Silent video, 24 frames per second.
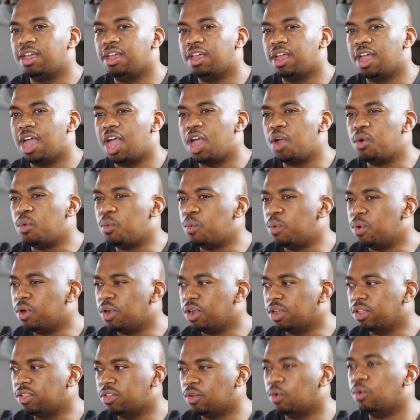I
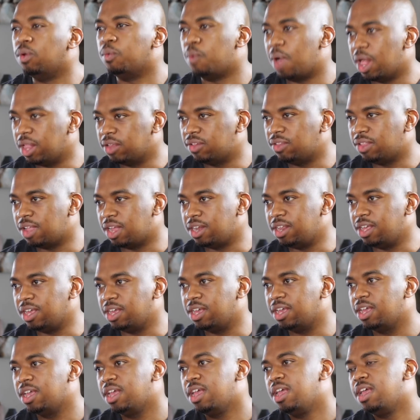worked, while studying,
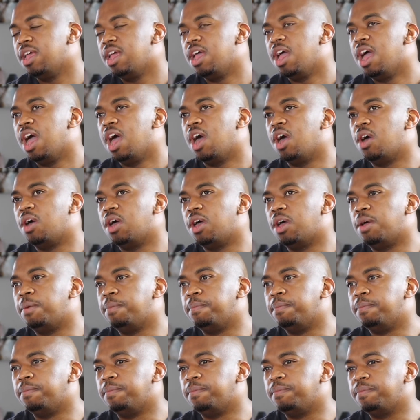I
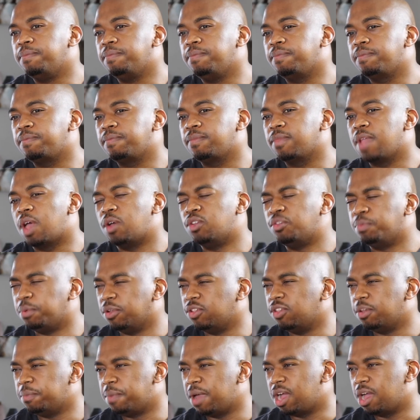was
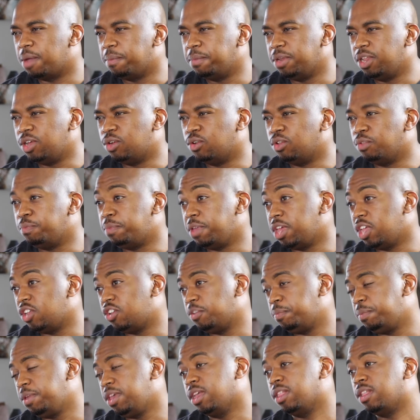sponsored by a company called
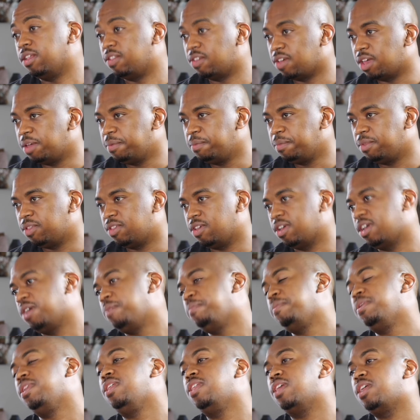BHP at the time. It's a
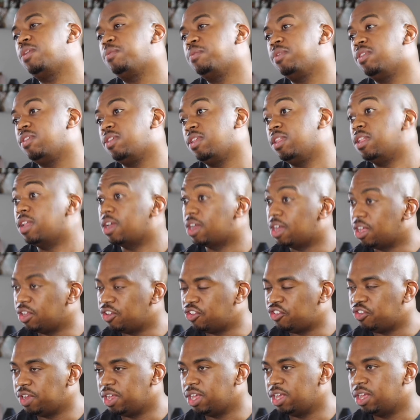company that was in the
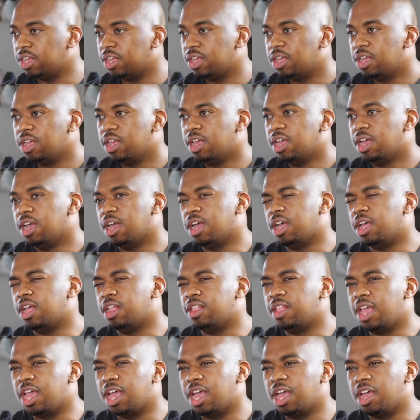country.
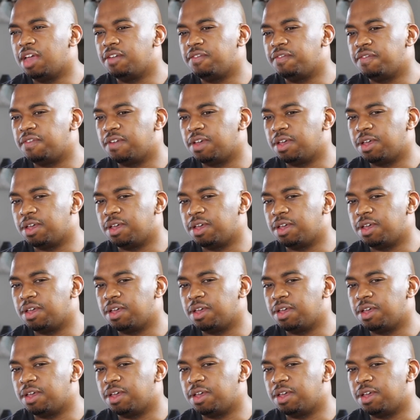They have,